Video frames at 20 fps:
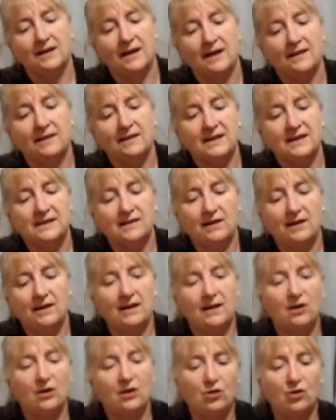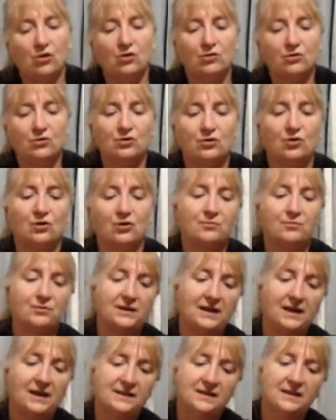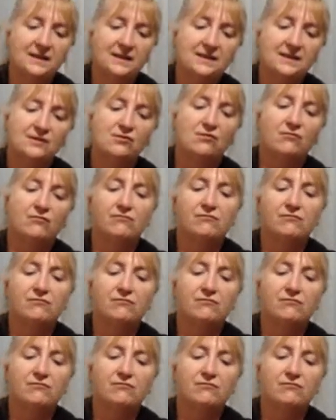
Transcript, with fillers: and these are our long not pre-cuts and there's not